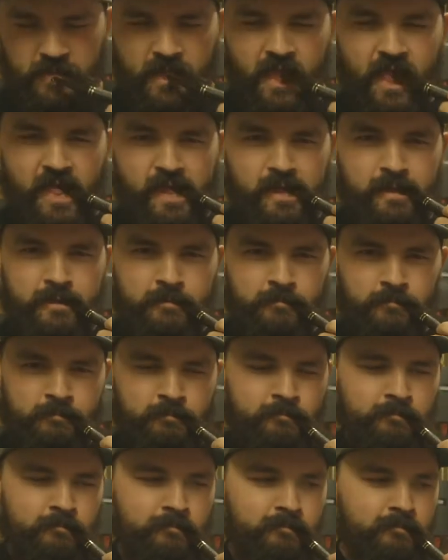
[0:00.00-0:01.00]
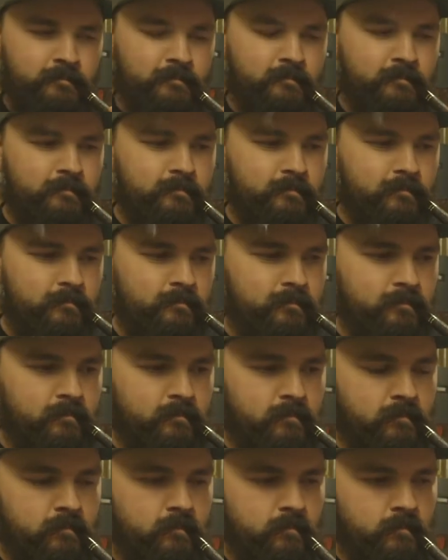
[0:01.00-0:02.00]

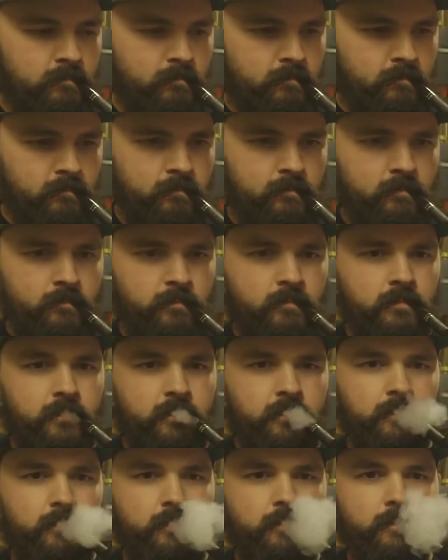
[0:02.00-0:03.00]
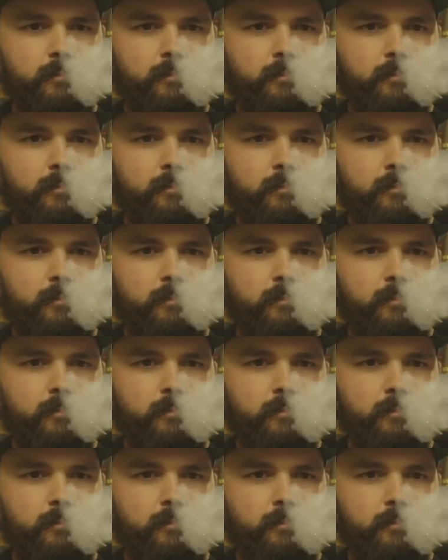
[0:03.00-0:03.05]
[no speech]